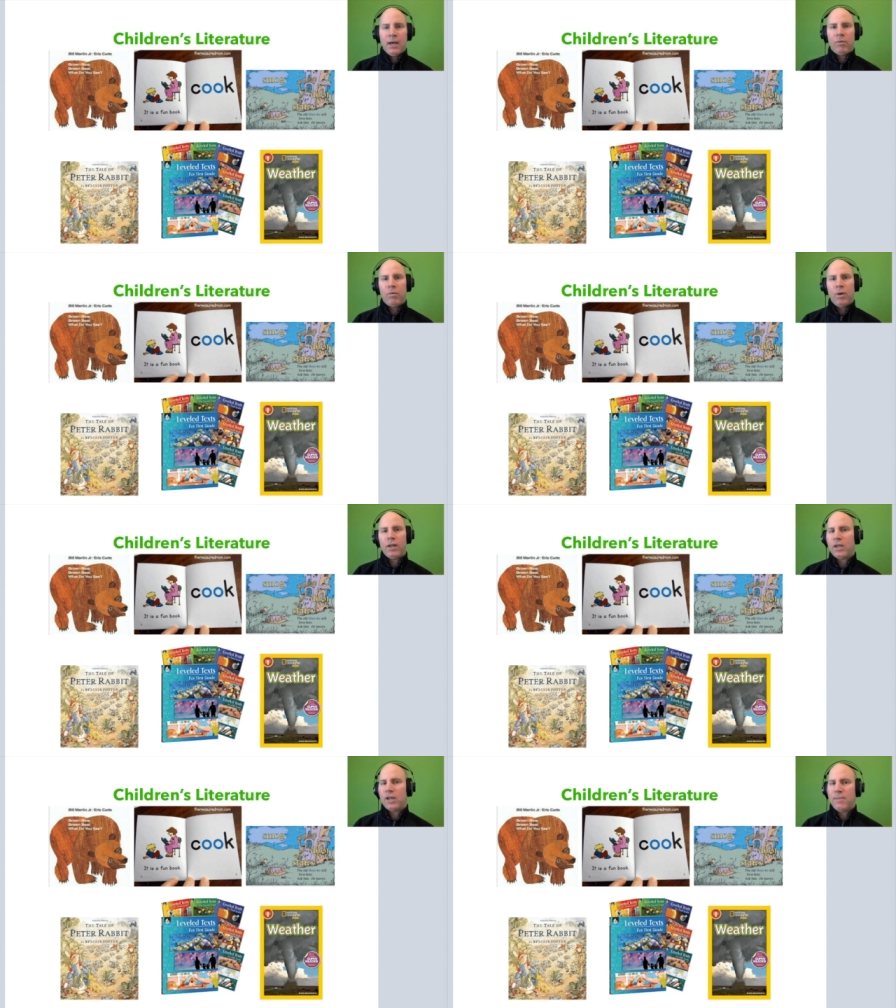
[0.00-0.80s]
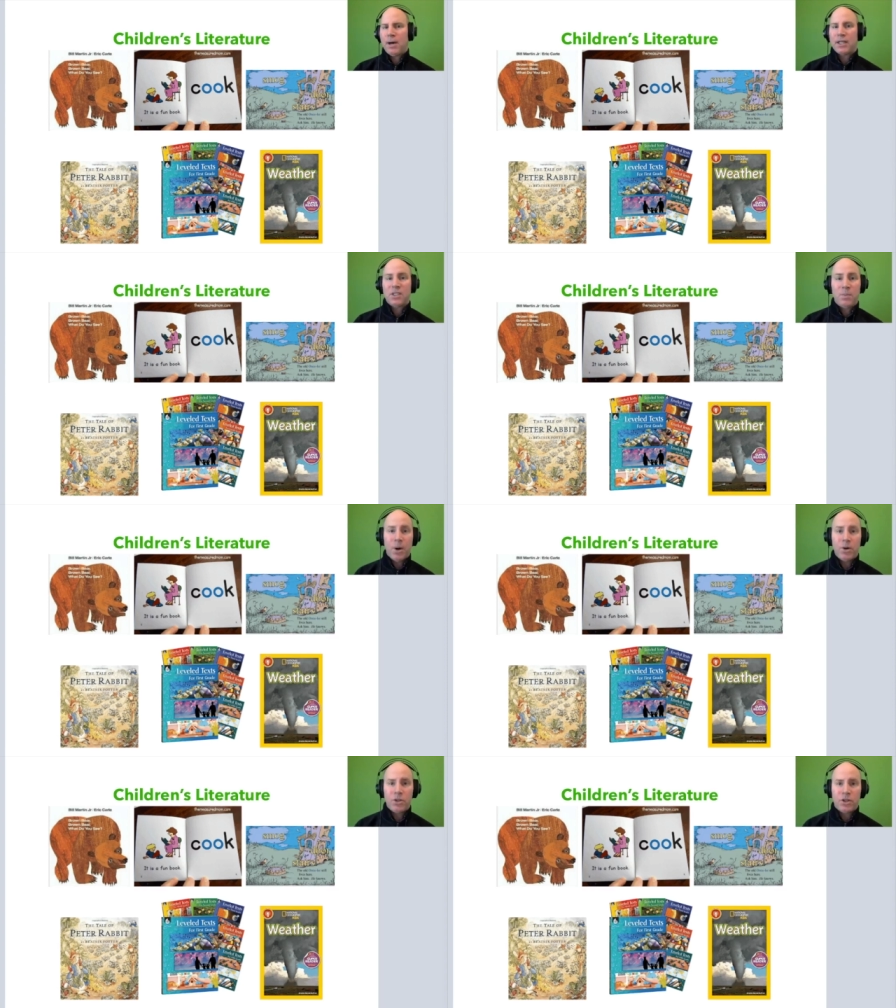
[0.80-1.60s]
We want to think about
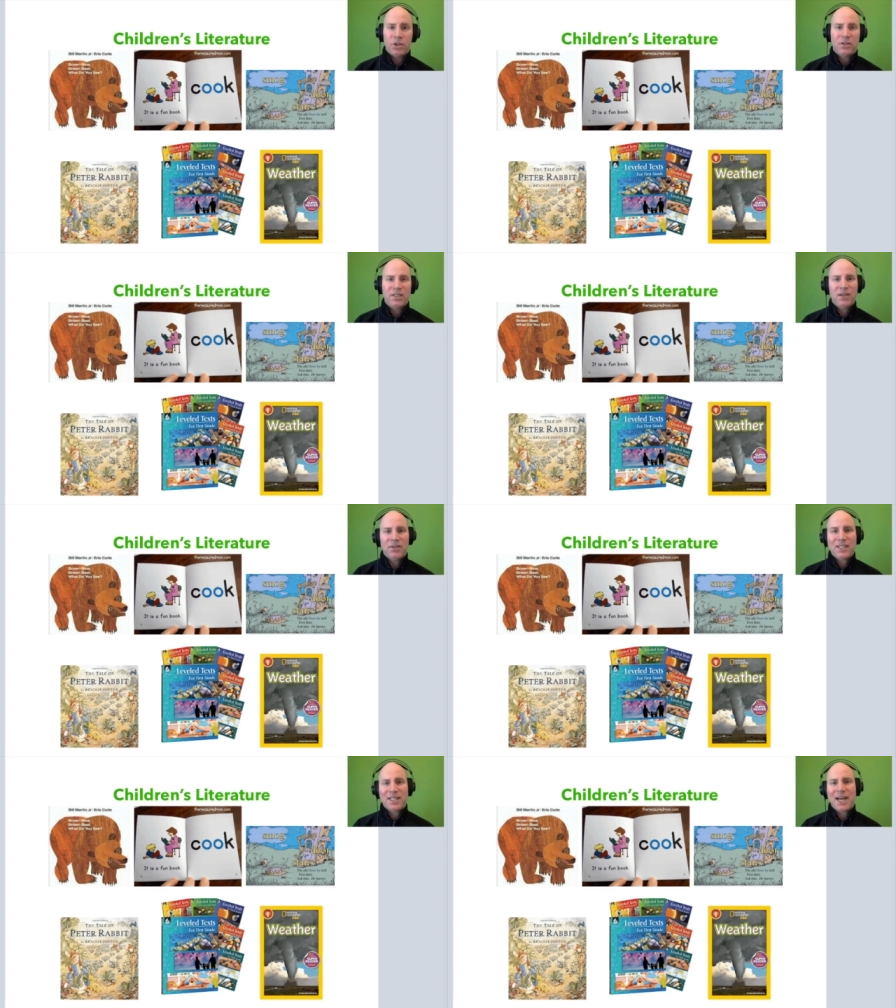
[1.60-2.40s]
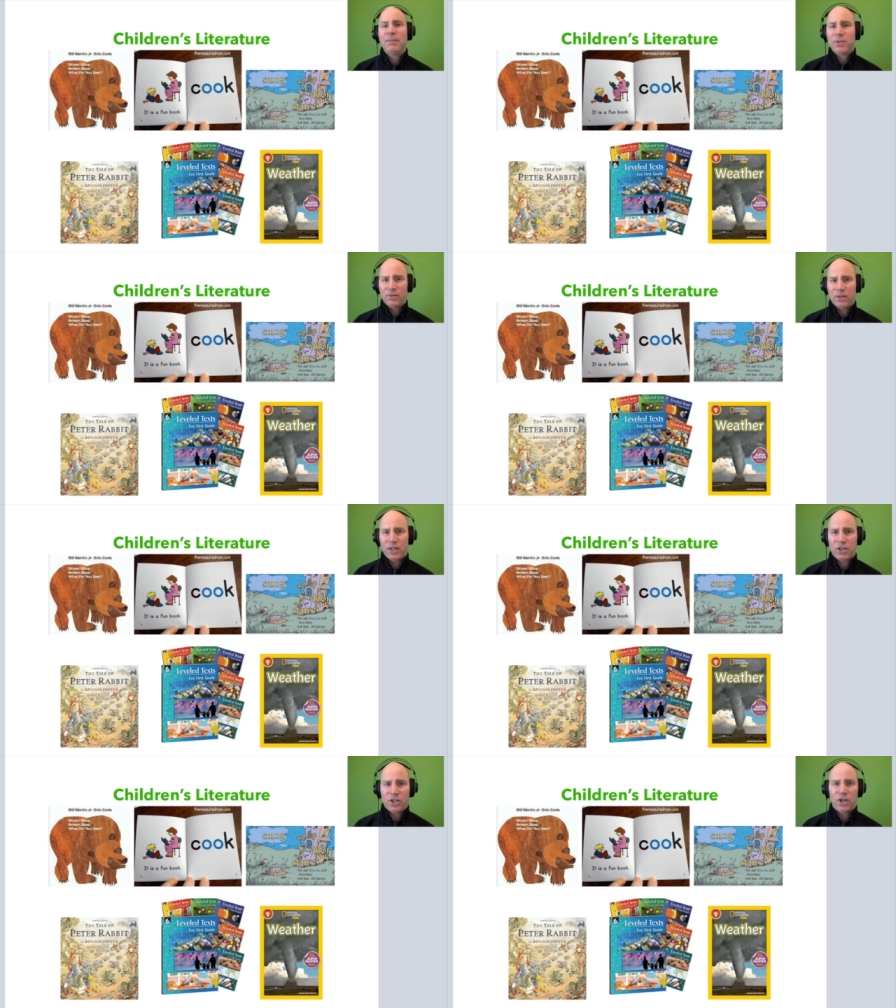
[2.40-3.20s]
exposure to different types of
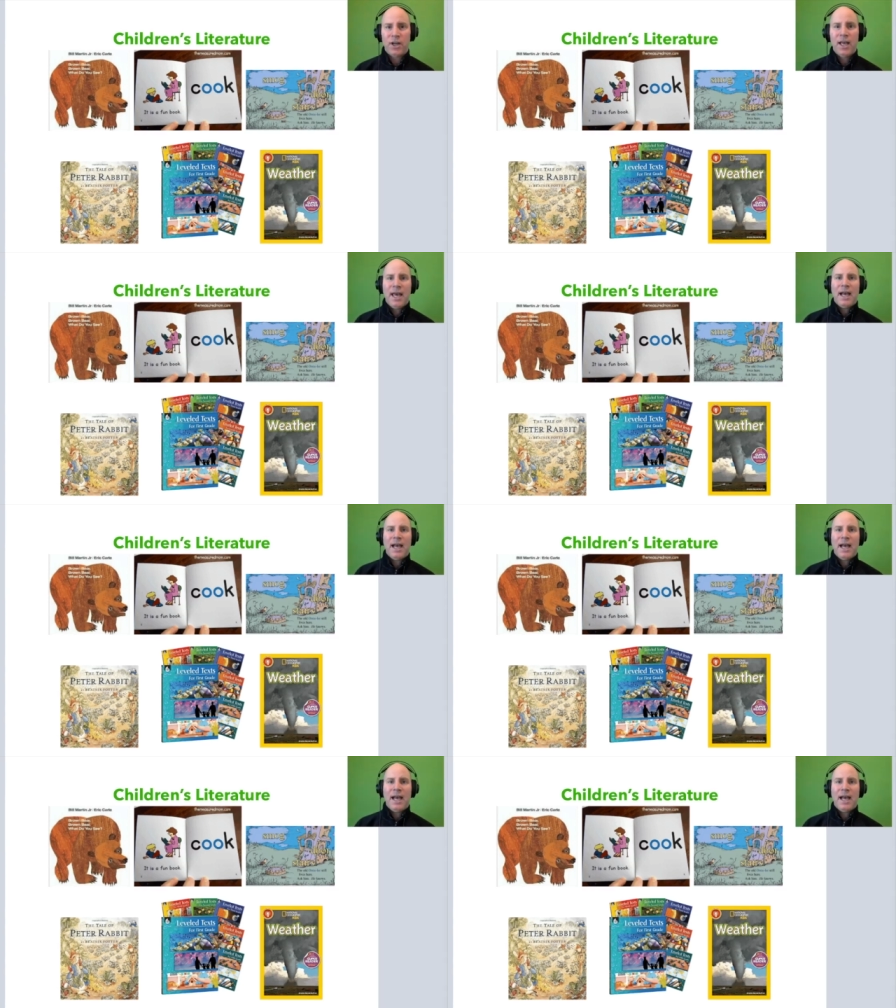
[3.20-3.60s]
literature